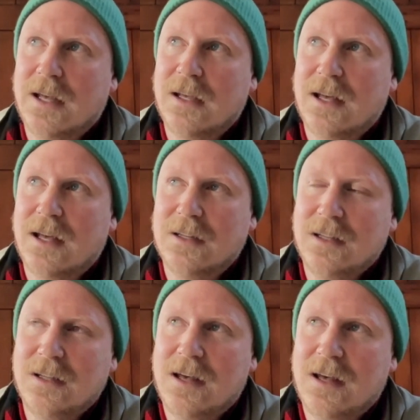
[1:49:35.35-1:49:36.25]
A L
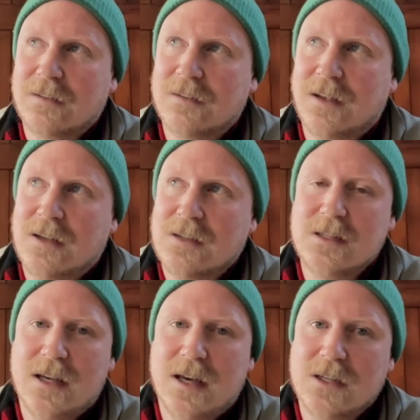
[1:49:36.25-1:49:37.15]
E X
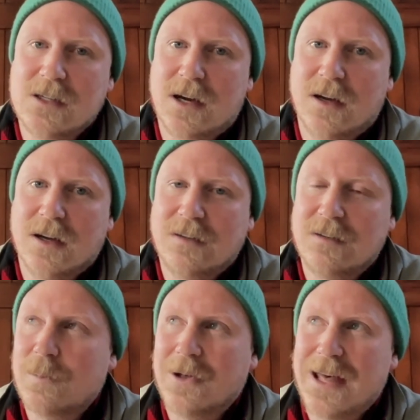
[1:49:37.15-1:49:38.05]
C H I
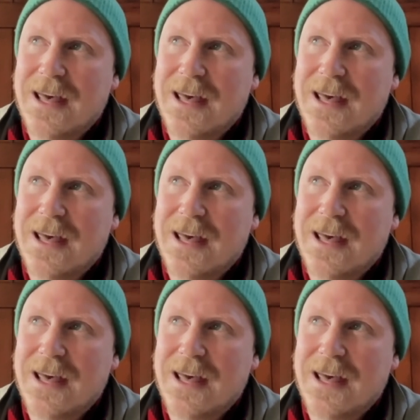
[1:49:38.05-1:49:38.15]
N